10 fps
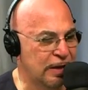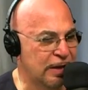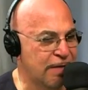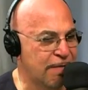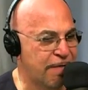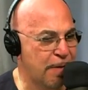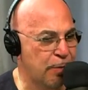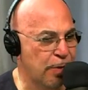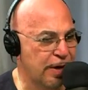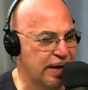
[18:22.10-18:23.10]
like in
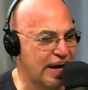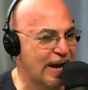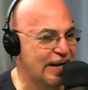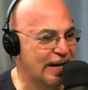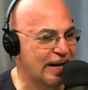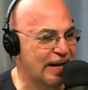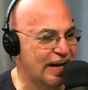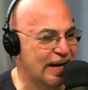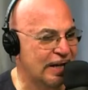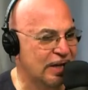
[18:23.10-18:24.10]
February and I had
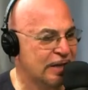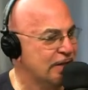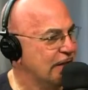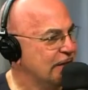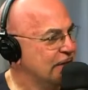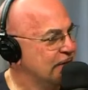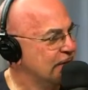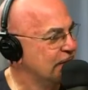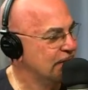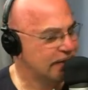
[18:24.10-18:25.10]
a cocktail.
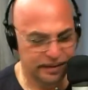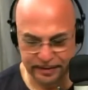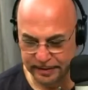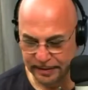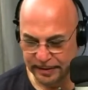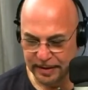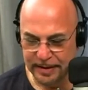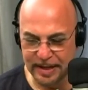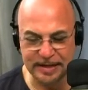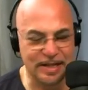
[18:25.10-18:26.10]
Okay.
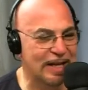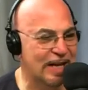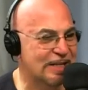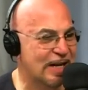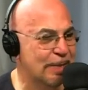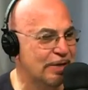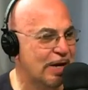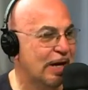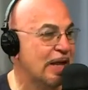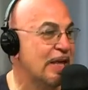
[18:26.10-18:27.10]
That's the last time I
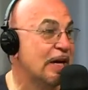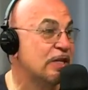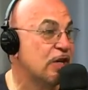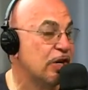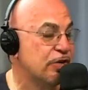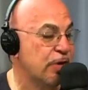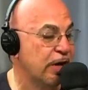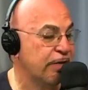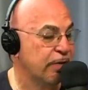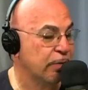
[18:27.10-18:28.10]
drank. And then I started
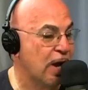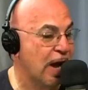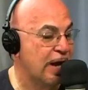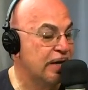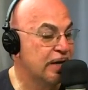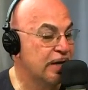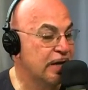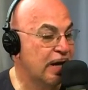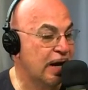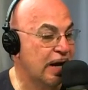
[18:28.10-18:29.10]
training for the ride
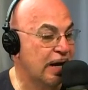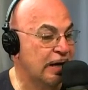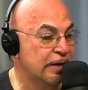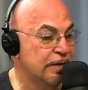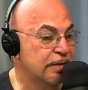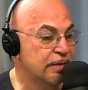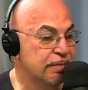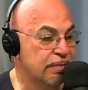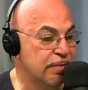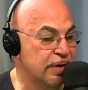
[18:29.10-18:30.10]
and
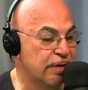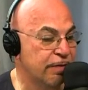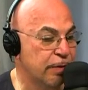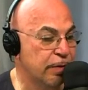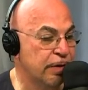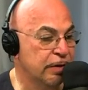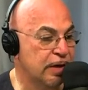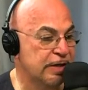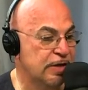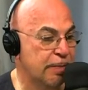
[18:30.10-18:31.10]
therefore
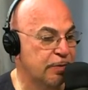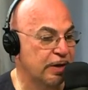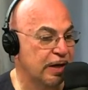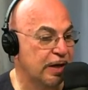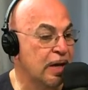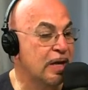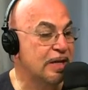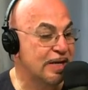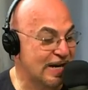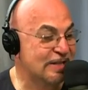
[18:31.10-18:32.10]
I stopped drinking.
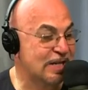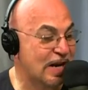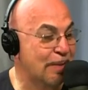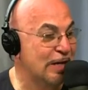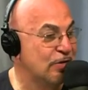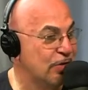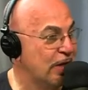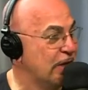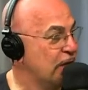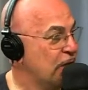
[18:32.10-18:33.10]
The next time I
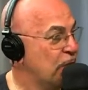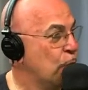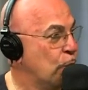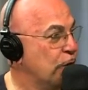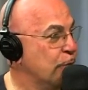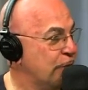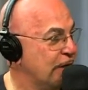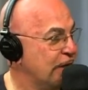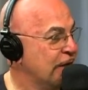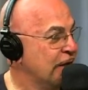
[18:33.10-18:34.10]
drink will
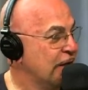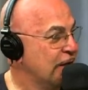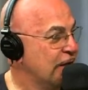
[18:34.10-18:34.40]
be